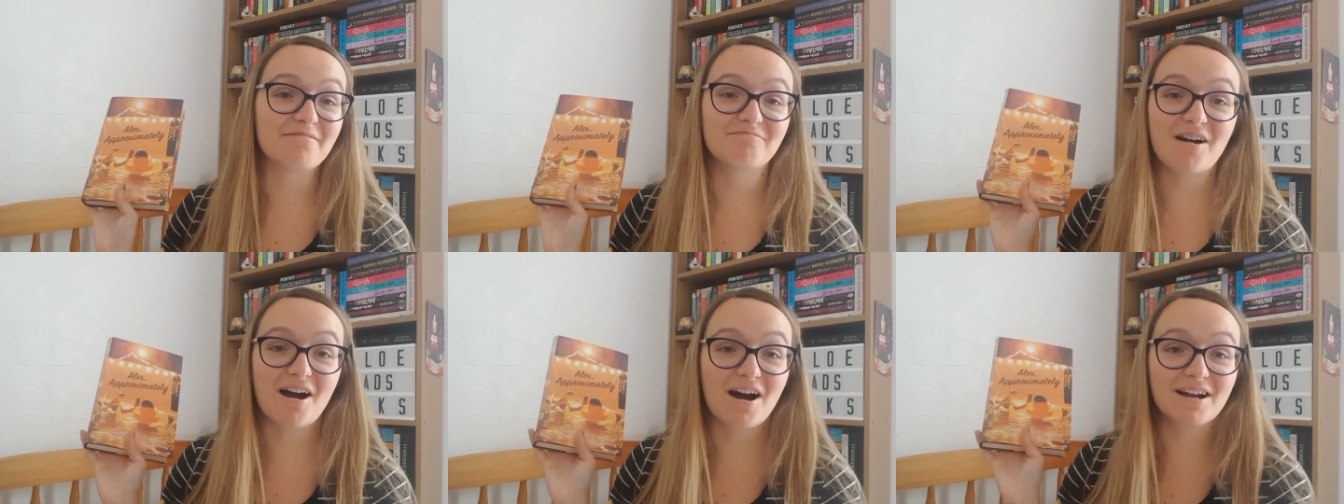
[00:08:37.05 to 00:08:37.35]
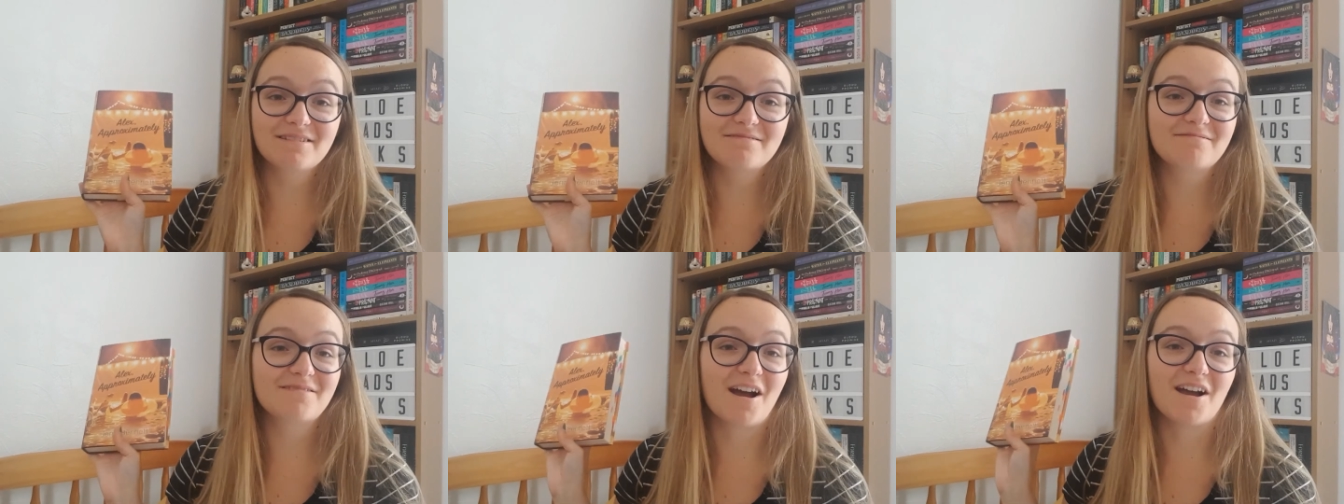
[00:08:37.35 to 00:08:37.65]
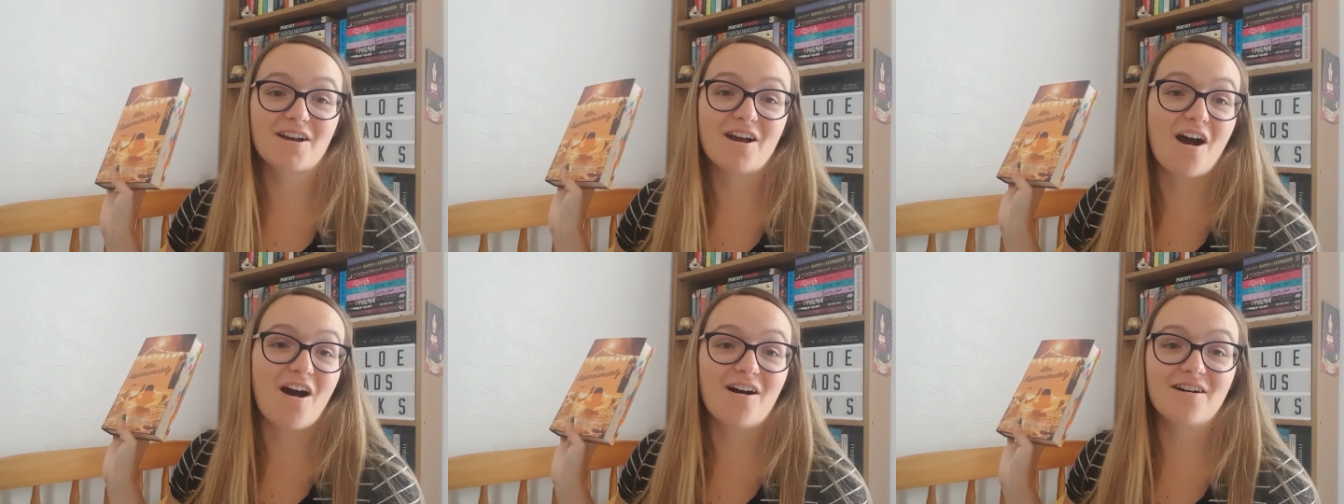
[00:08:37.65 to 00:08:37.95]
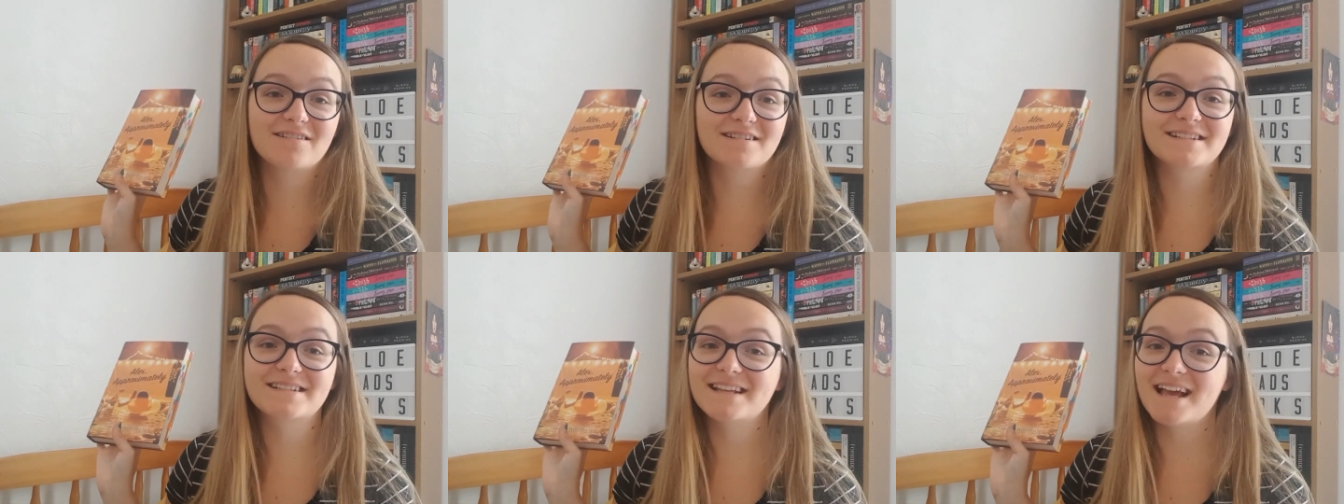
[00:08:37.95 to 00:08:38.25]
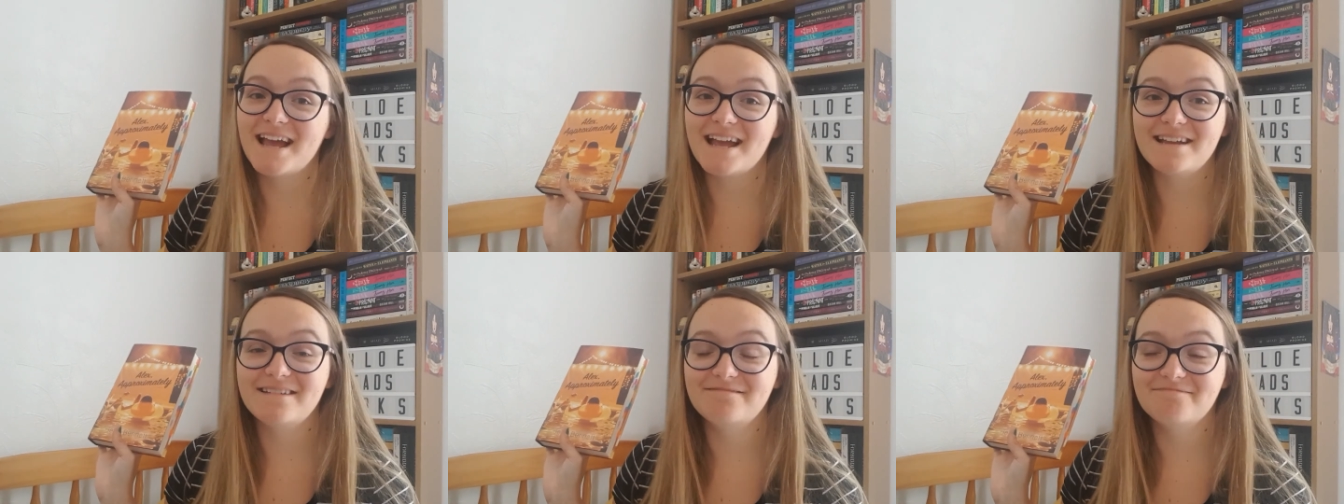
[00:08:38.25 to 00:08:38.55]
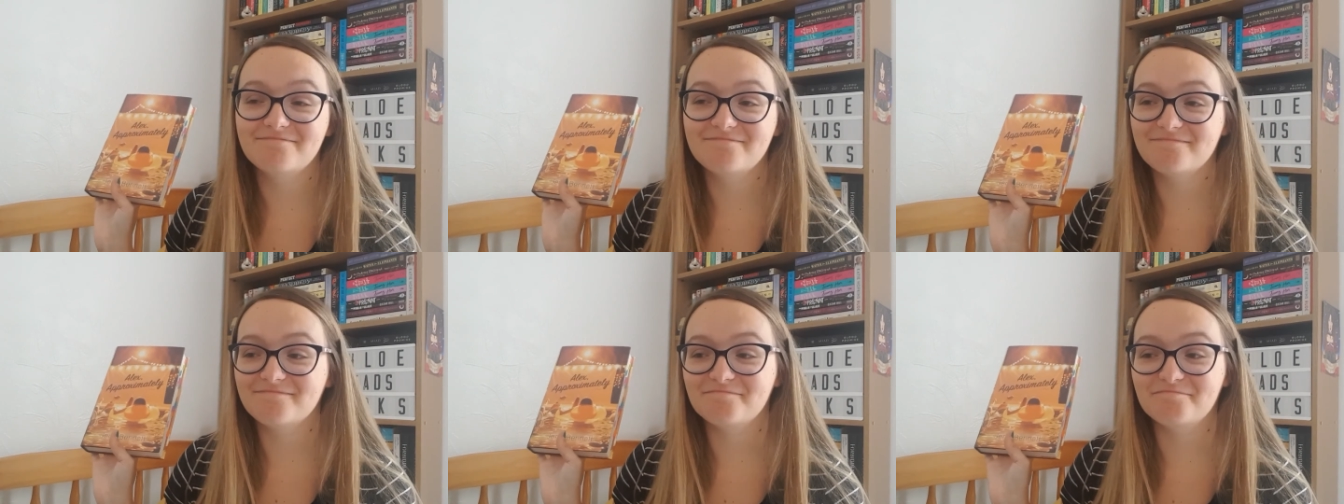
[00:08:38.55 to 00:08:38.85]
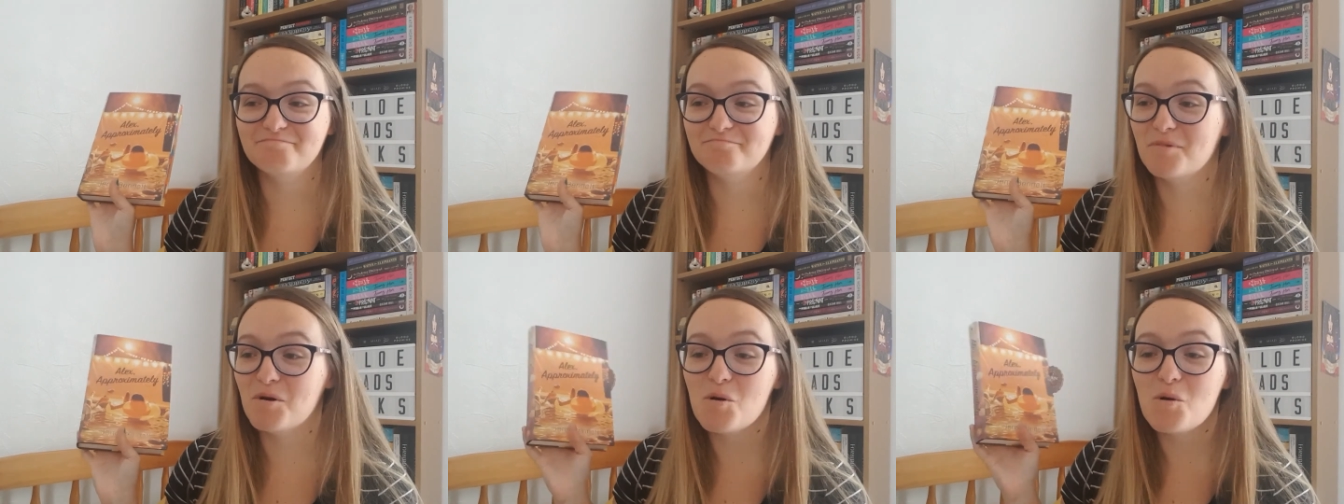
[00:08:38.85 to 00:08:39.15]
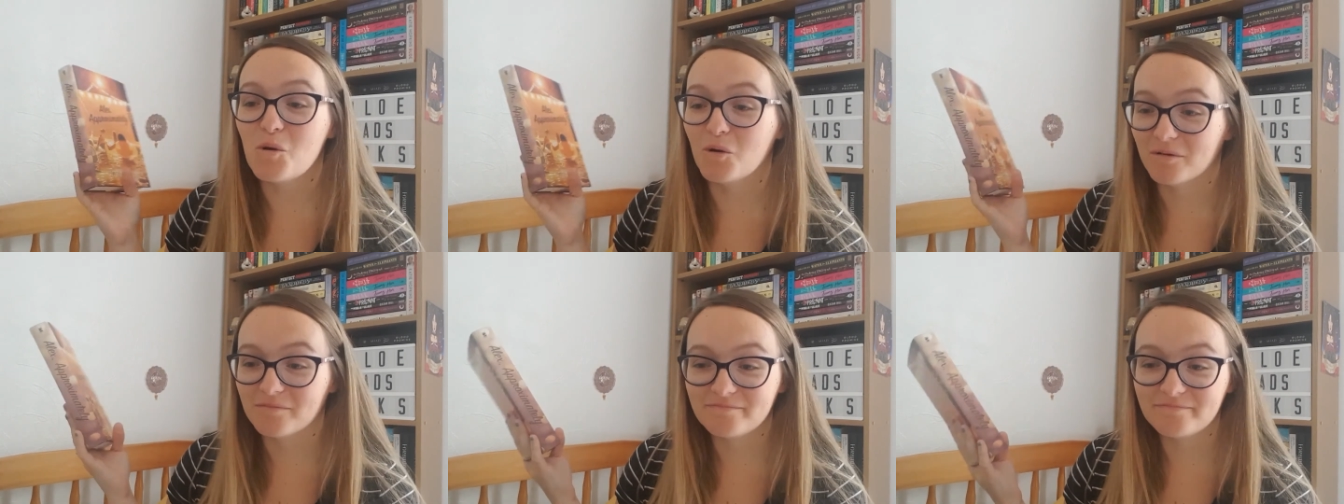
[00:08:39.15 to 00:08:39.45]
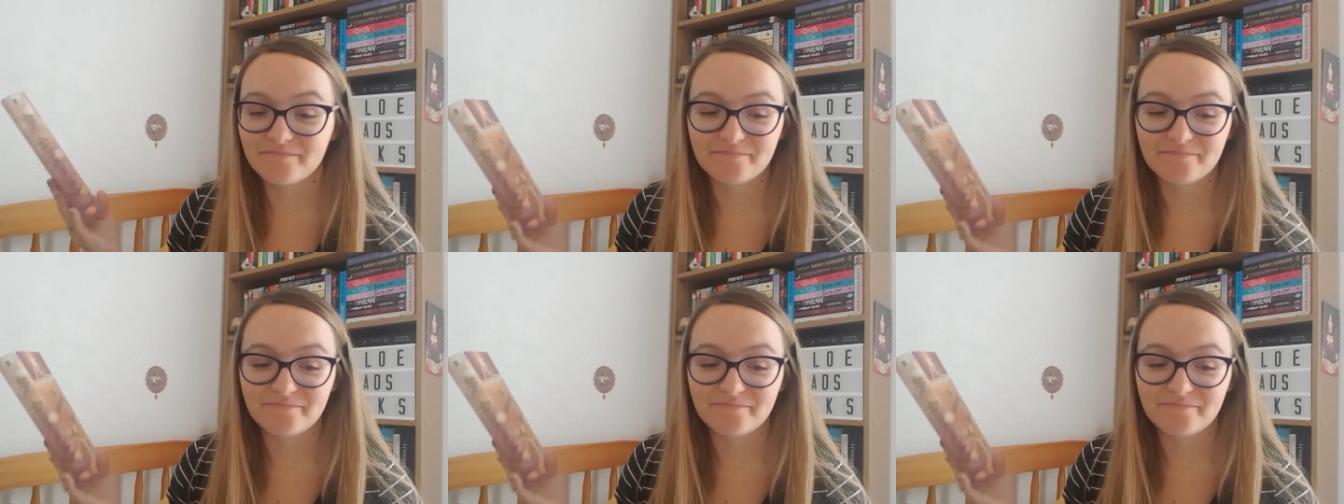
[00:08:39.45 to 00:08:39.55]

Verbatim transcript: I, I can't say more.